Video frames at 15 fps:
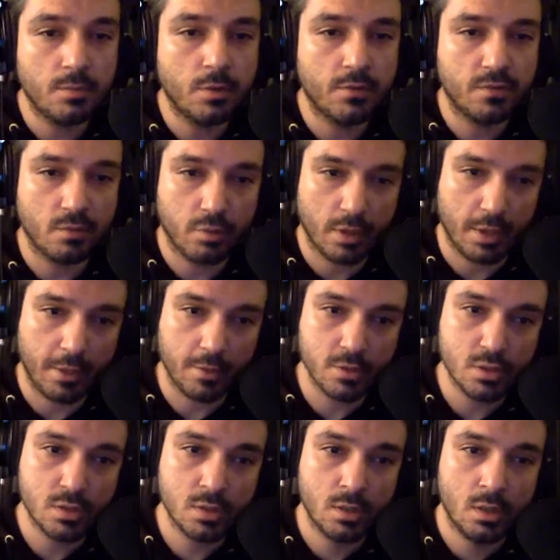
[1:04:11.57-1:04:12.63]
of the
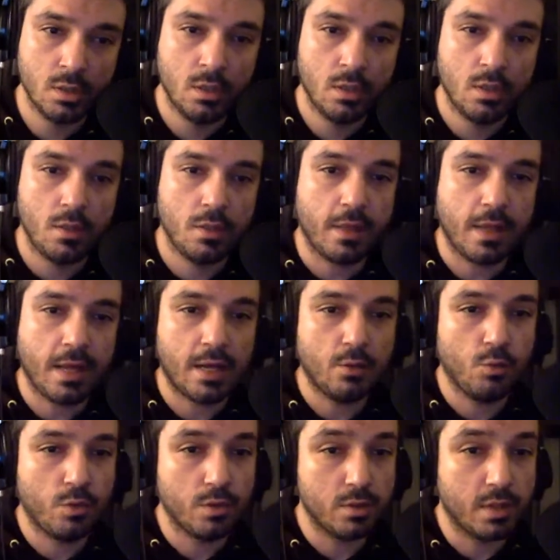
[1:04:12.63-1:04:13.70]
players that
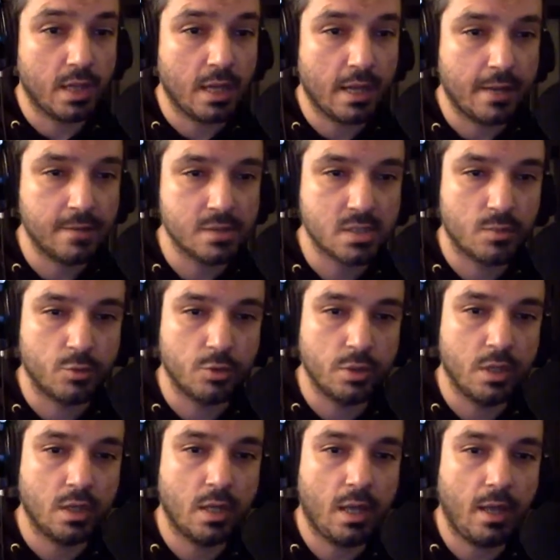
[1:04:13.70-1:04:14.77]
we're looking at in summer
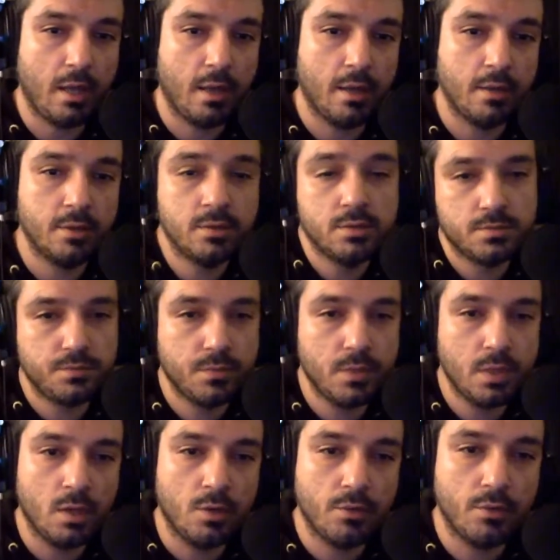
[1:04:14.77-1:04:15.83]
league. And
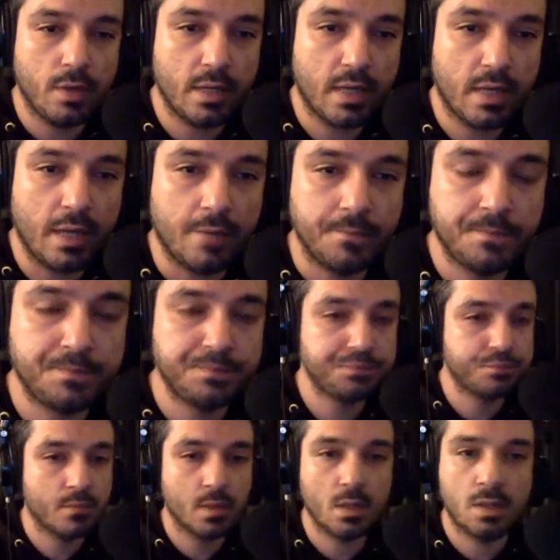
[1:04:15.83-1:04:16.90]
again,
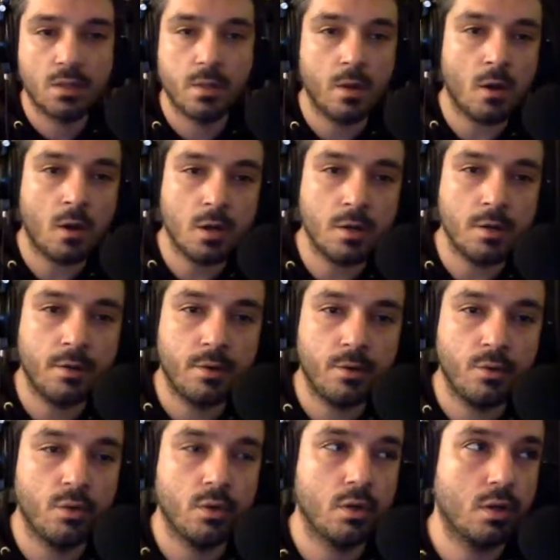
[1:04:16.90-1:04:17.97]
there are
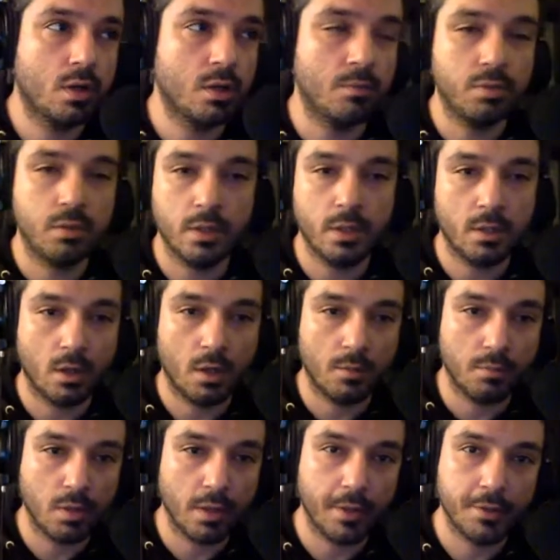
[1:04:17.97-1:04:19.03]
no complete
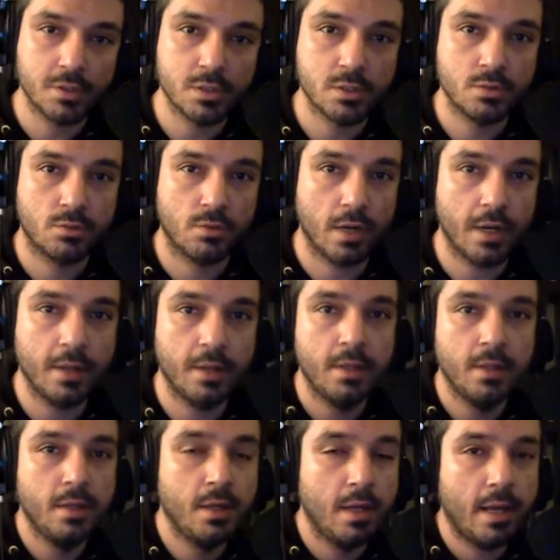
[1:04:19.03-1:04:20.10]
non-players, right?
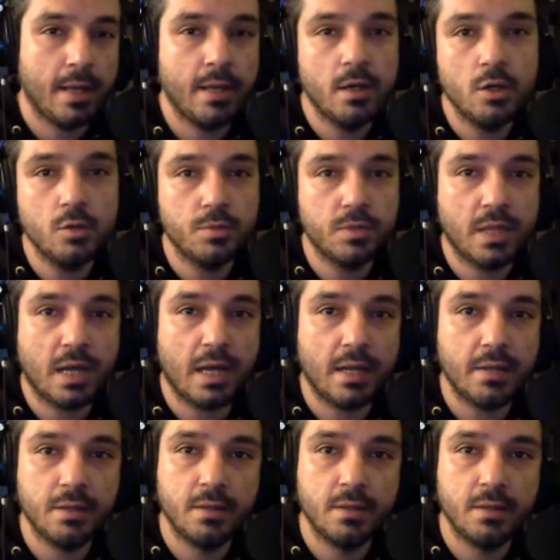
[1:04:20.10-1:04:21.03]
And I hope that,